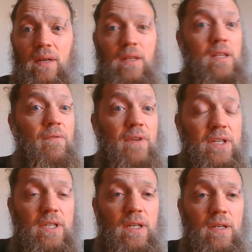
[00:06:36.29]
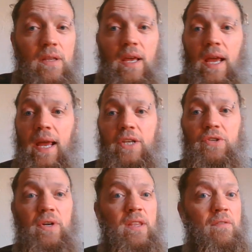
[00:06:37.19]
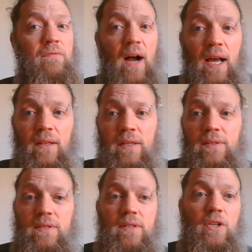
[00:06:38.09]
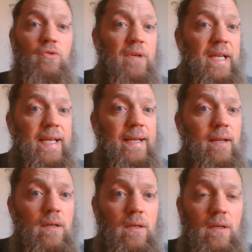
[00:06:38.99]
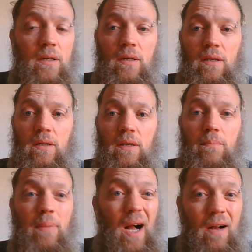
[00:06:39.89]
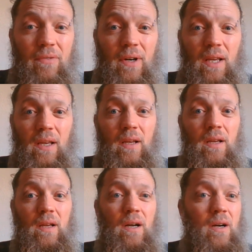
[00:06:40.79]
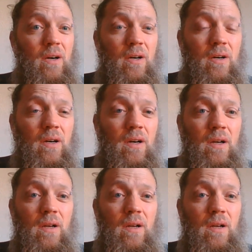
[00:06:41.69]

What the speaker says: The division, the hatred, the violence, the greed, poverty, hunger,